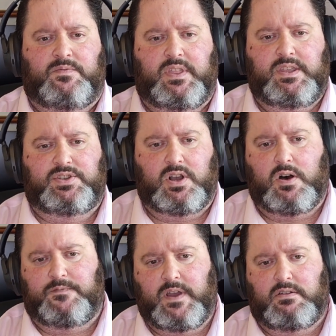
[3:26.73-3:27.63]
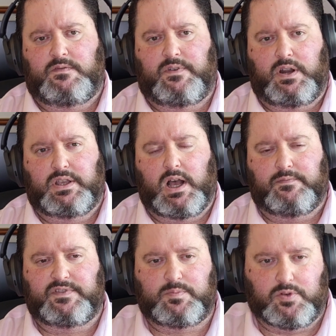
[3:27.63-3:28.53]
These are very, very
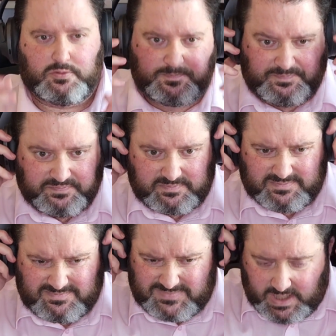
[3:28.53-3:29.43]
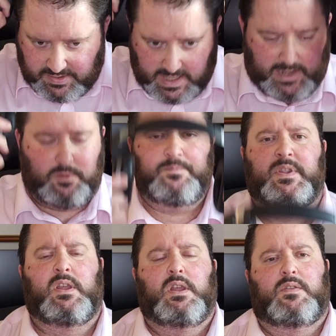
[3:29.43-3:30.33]
comfortable. Now,
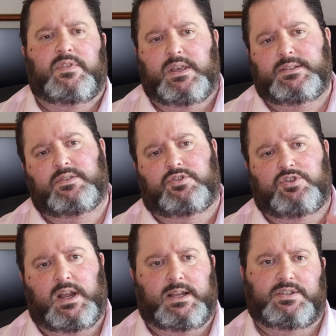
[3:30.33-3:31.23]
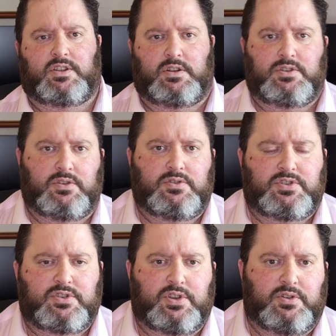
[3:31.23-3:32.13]
these are the tracks that I
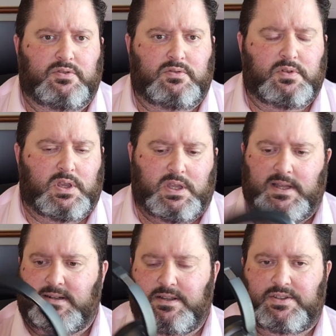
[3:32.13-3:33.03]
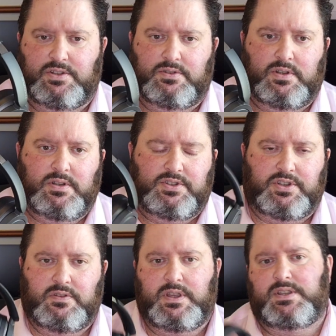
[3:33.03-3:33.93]
use to listen
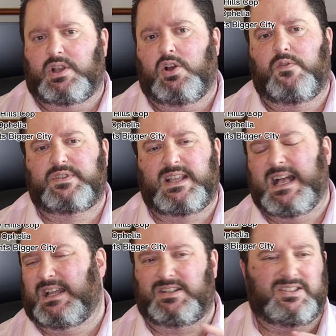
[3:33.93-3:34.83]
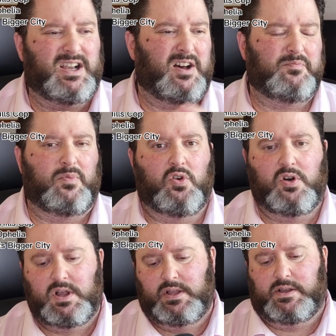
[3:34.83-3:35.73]
to these. I obviously had a ton more.
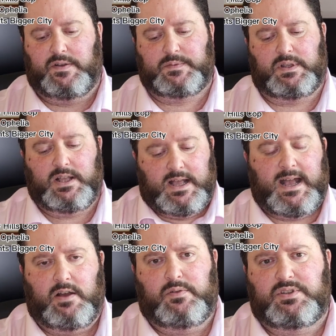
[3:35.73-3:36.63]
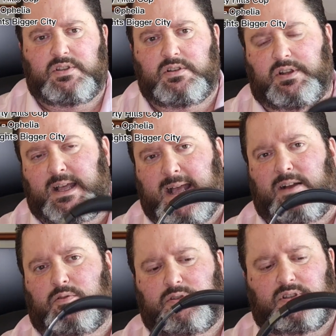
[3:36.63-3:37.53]
I spent hours and
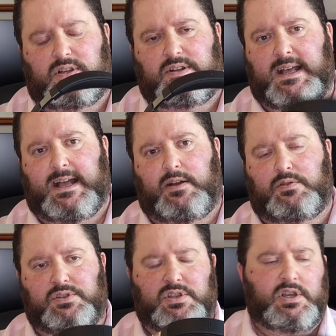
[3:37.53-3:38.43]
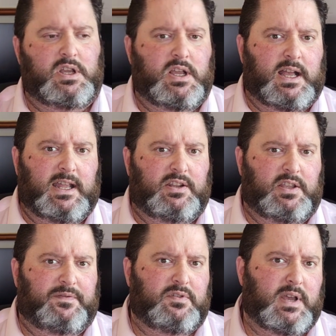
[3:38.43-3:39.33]
hours and hours. And
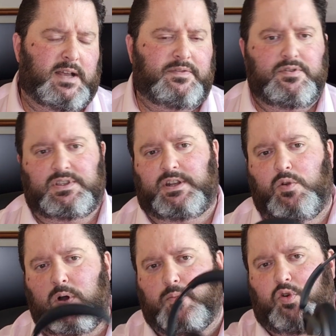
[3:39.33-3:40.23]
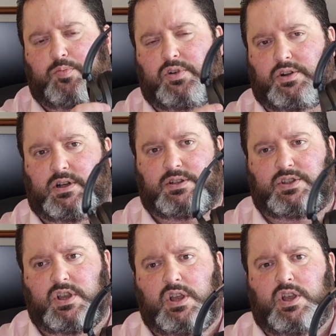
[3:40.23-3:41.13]
if you have used any One More products,
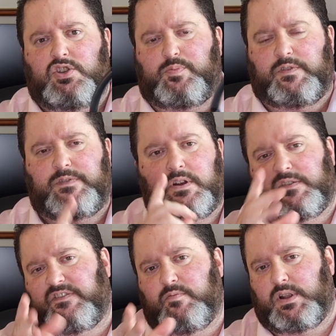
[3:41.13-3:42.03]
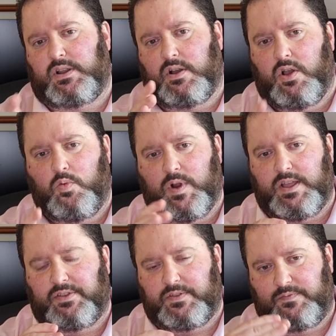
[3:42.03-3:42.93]
you'll be very familiar
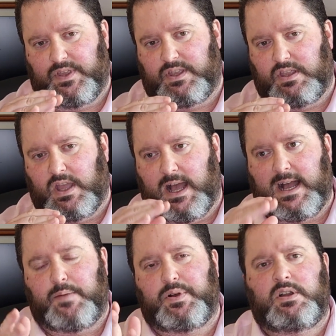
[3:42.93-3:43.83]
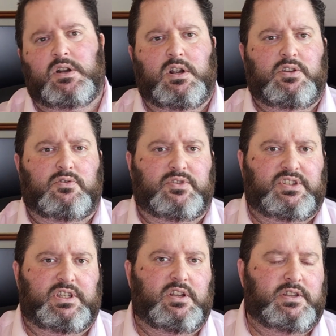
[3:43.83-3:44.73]
with the app. You'll
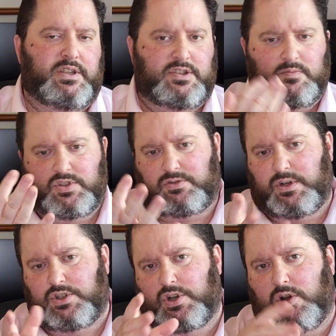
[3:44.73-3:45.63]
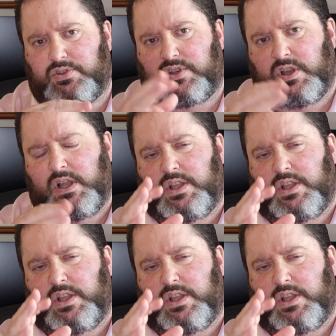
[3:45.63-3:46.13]
see, here's some screenshots.